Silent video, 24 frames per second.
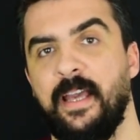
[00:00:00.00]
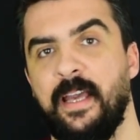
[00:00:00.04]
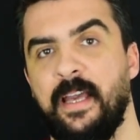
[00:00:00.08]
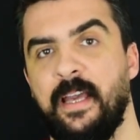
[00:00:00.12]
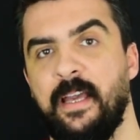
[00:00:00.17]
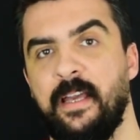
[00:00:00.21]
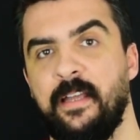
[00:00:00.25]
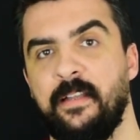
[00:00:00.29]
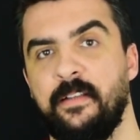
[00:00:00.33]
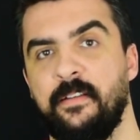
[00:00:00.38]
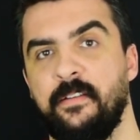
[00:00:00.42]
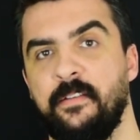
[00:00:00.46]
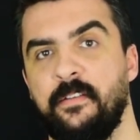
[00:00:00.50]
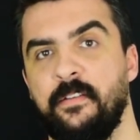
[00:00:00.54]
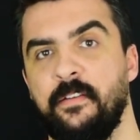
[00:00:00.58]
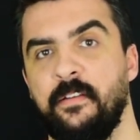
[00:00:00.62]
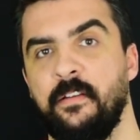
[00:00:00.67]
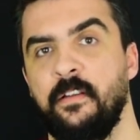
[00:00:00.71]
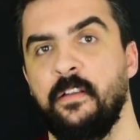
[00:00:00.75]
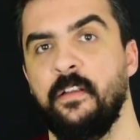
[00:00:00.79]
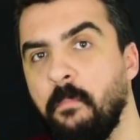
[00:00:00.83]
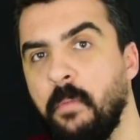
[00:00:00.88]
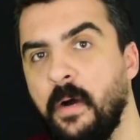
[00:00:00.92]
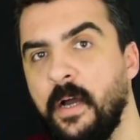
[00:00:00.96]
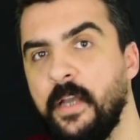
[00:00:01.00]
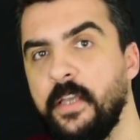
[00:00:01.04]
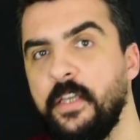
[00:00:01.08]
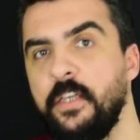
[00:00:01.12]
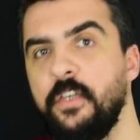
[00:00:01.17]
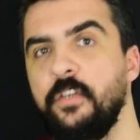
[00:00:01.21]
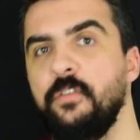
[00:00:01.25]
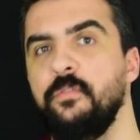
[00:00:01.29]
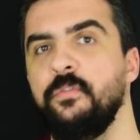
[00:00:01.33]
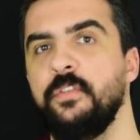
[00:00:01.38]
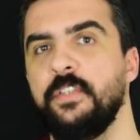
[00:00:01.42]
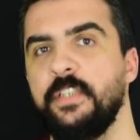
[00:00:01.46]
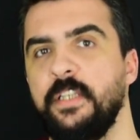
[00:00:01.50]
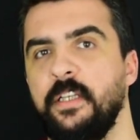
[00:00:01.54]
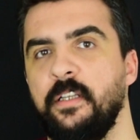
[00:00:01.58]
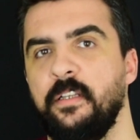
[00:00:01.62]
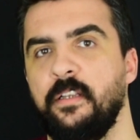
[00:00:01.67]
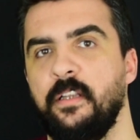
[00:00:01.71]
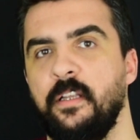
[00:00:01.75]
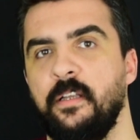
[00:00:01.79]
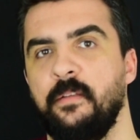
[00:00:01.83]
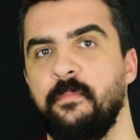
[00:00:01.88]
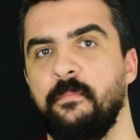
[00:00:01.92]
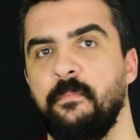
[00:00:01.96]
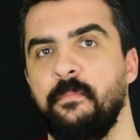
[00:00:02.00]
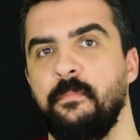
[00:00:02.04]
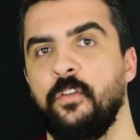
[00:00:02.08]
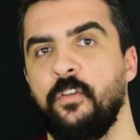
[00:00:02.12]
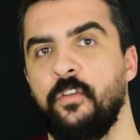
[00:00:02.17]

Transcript: And by using them,